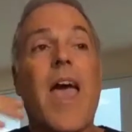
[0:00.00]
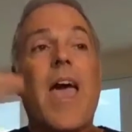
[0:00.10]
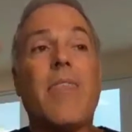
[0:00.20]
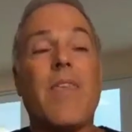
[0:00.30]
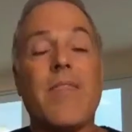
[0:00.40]

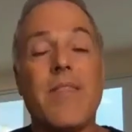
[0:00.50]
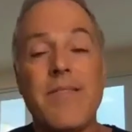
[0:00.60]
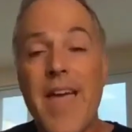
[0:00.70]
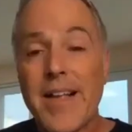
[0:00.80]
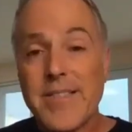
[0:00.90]
And then the
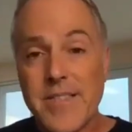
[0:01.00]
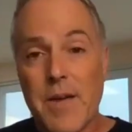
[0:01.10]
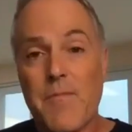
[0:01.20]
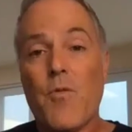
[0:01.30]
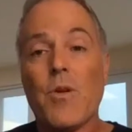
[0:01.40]
next
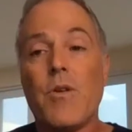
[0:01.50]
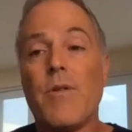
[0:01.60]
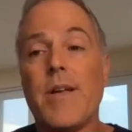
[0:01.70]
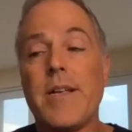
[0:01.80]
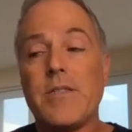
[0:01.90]
step for
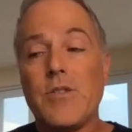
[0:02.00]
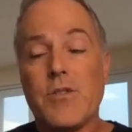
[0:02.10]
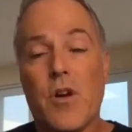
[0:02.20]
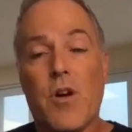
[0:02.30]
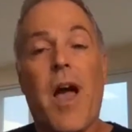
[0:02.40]
you is you
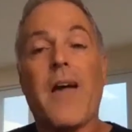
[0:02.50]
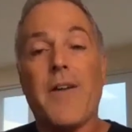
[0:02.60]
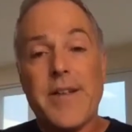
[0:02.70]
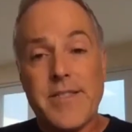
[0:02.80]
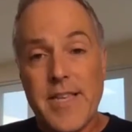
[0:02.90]
start
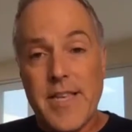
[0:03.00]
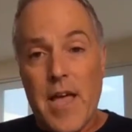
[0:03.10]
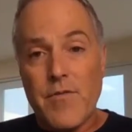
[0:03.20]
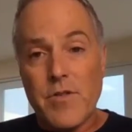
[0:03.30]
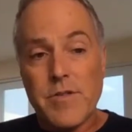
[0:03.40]
hiring
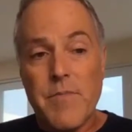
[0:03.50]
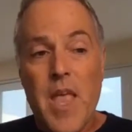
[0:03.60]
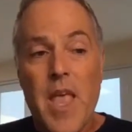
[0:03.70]
C-levels.